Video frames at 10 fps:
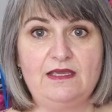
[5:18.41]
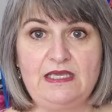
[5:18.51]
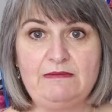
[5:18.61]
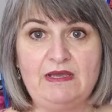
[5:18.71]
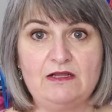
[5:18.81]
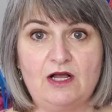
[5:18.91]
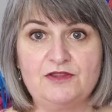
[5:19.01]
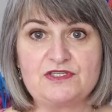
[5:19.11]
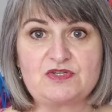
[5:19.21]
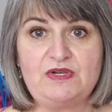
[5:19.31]
email
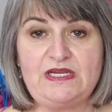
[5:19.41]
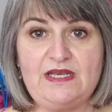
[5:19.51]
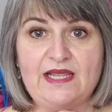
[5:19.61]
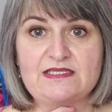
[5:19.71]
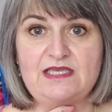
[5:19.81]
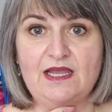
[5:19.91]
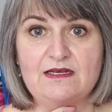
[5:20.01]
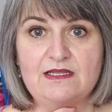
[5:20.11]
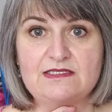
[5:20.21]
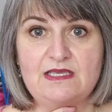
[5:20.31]
on the screen, nancy at
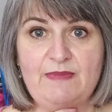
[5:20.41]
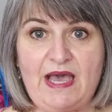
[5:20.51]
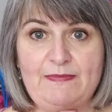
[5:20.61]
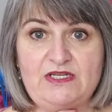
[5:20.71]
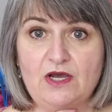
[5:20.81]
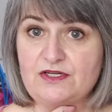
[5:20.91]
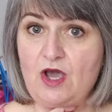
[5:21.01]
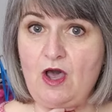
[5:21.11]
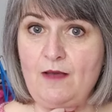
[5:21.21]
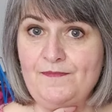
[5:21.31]

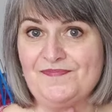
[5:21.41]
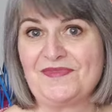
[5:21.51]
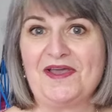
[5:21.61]
knitsiphappy.com